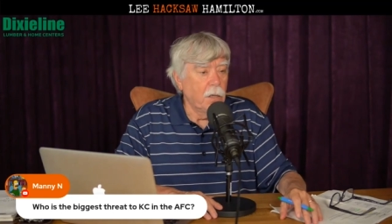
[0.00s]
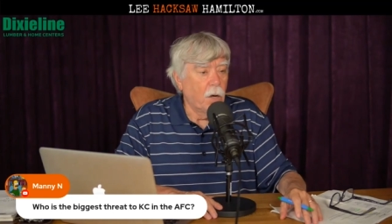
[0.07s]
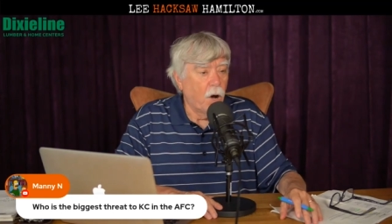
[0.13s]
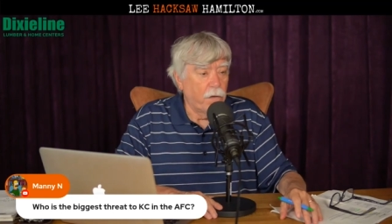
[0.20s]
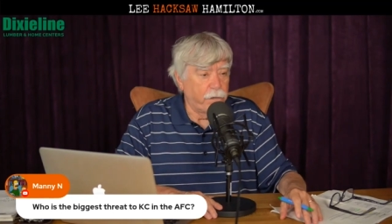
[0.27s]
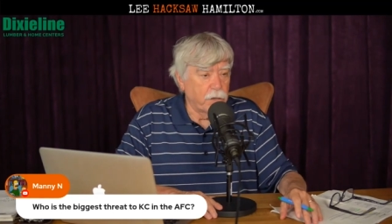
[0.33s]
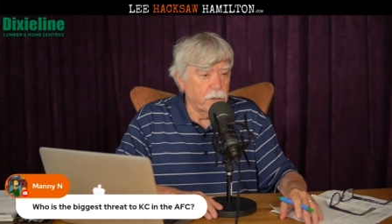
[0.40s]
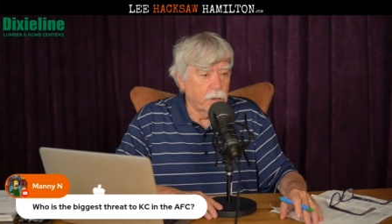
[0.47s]

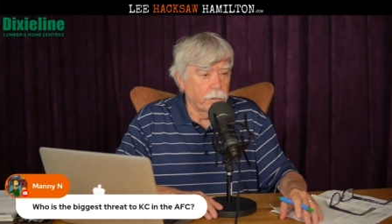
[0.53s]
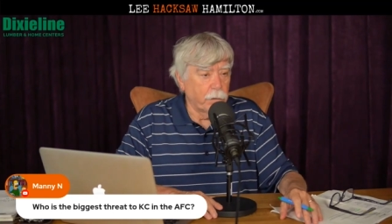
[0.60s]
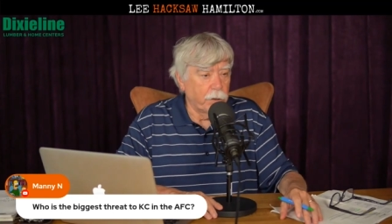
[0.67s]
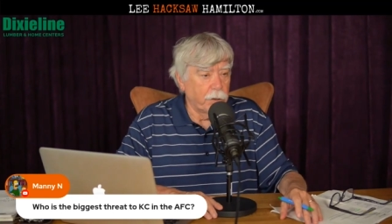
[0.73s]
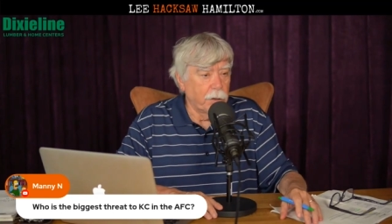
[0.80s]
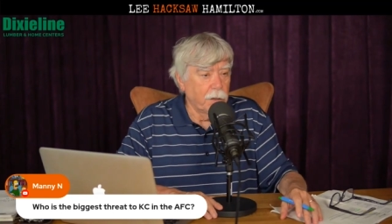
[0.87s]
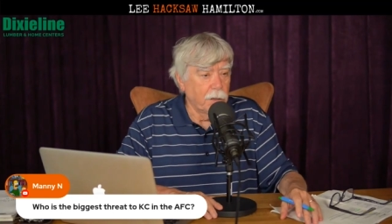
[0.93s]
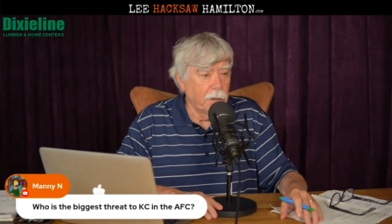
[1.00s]

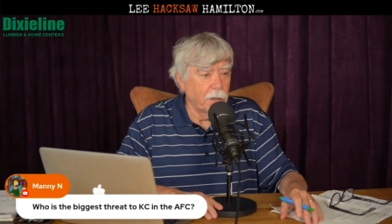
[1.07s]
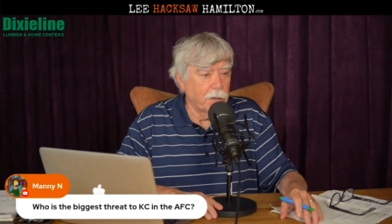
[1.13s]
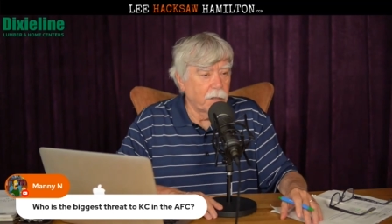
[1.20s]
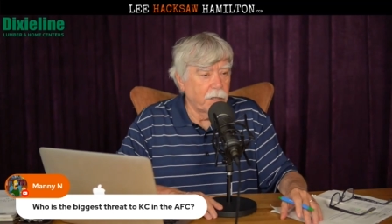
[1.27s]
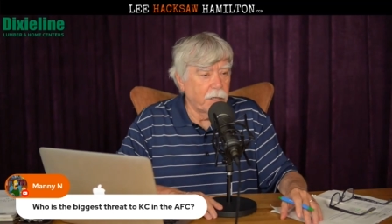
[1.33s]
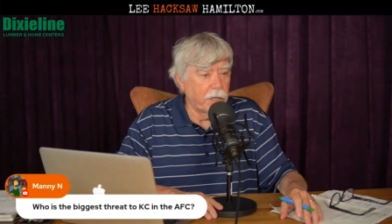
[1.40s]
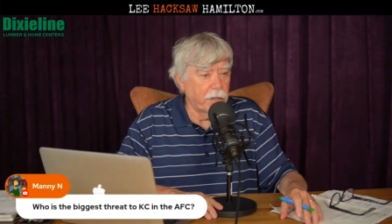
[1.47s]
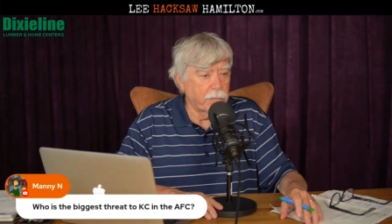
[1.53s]
offensively in
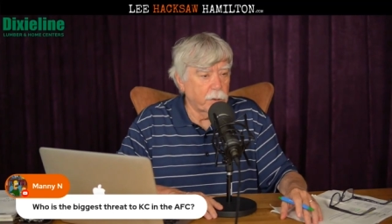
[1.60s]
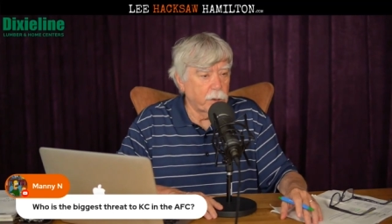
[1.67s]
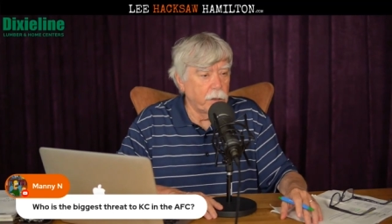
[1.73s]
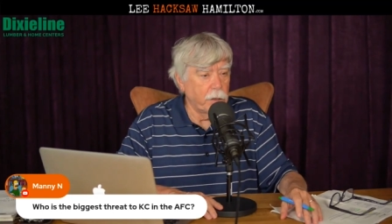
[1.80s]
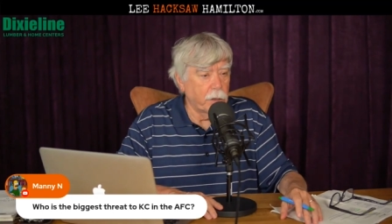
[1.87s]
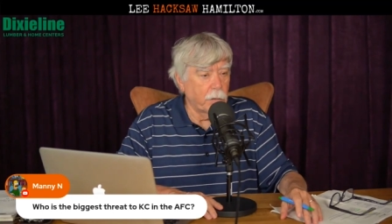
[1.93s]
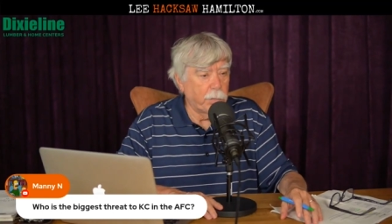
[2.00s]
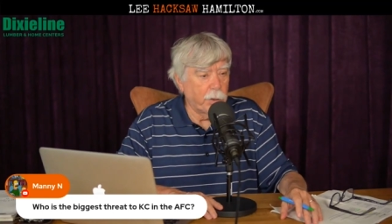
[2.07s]
the A F
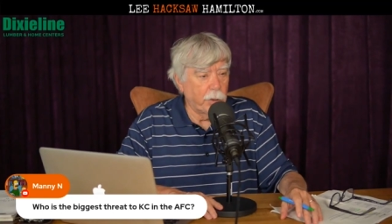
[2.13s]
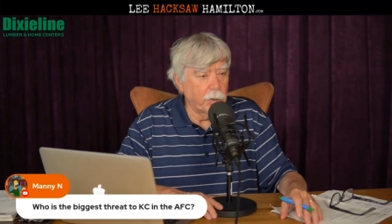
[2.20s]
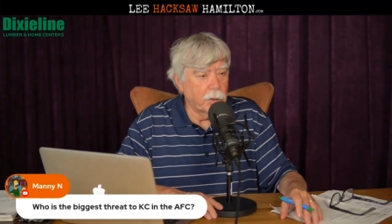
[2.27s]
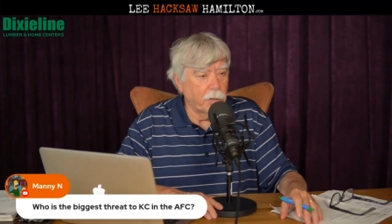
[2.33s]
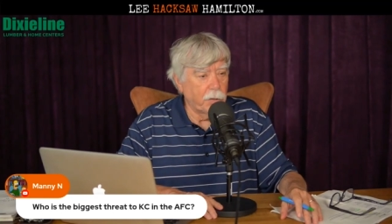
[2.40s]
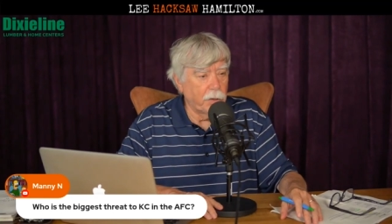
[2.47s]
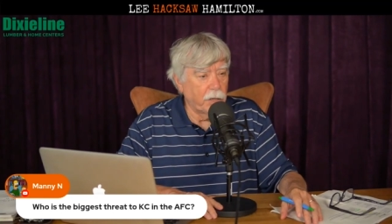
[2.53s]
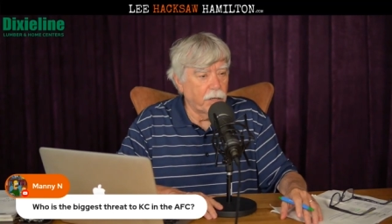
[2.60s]
C compared
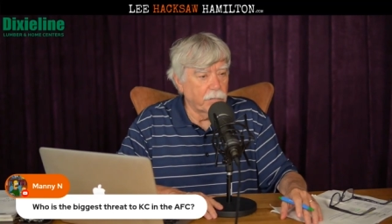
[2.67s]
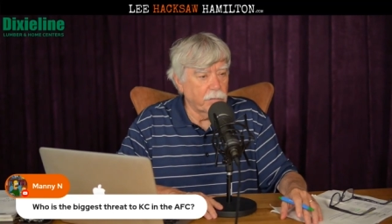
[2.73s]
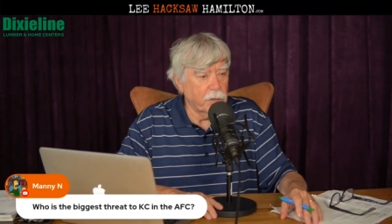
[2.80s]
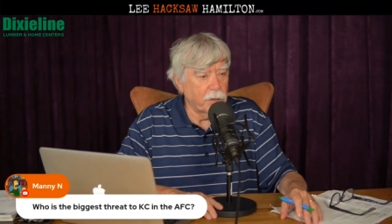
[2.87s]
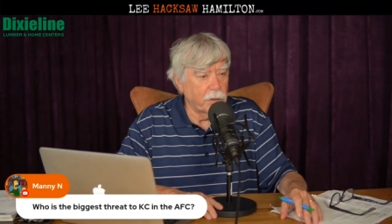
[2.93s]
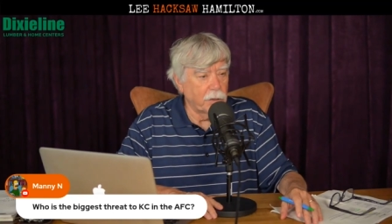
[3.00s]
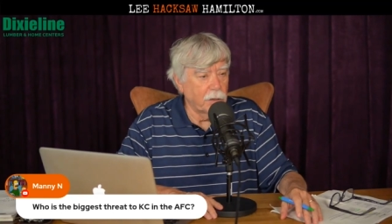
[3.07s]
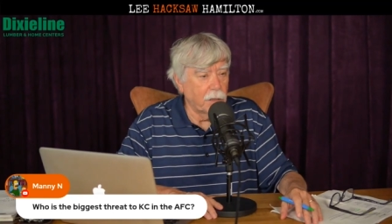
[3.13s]
to the N F
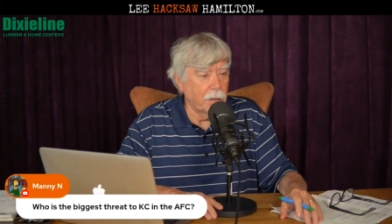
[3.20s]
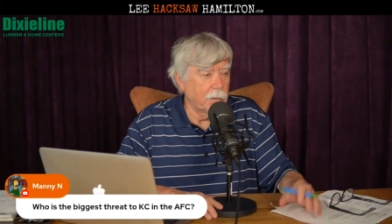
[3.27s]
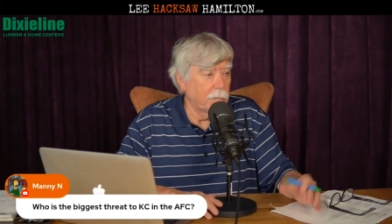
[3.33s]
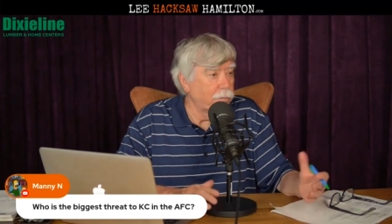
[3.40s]
C. And